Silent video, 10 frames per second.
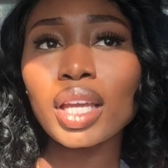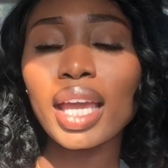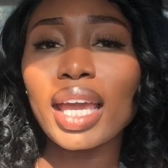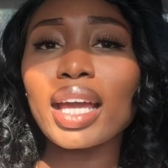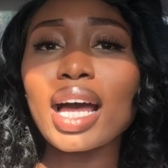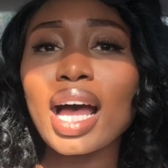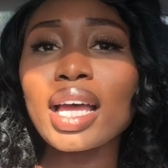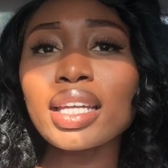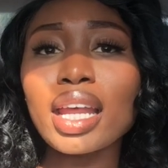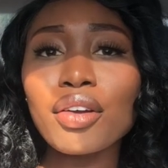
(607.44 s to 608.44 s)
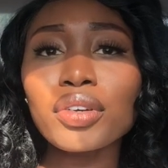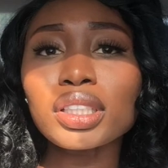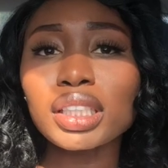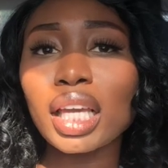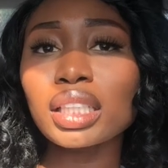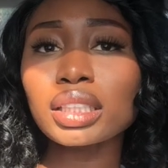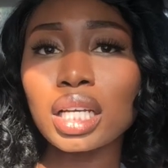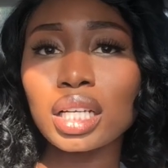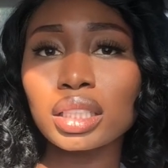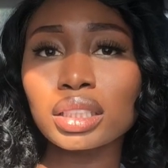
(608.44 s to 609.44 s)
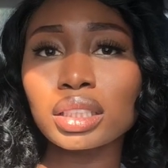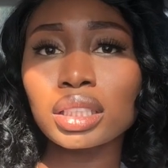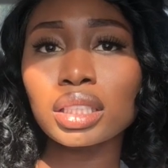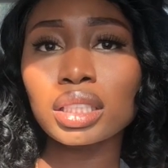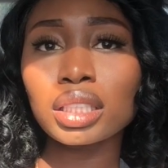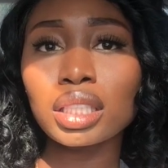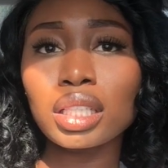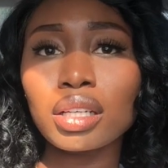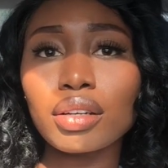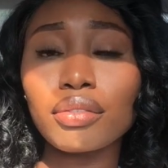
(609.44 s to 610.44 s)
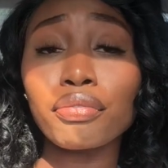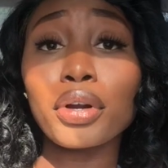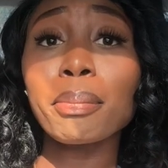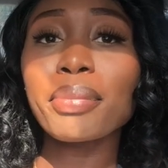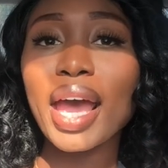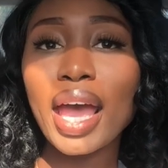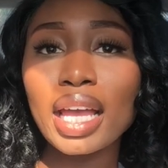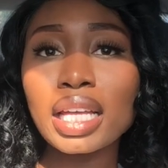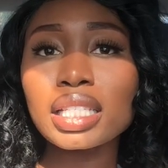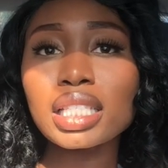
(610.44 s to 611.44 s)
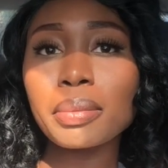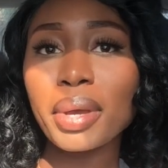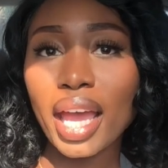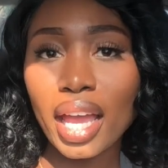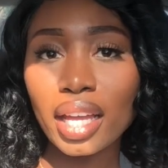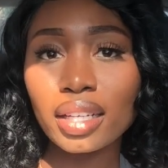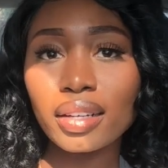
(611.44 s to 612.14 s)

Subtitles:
And God never takes us from bad to bad.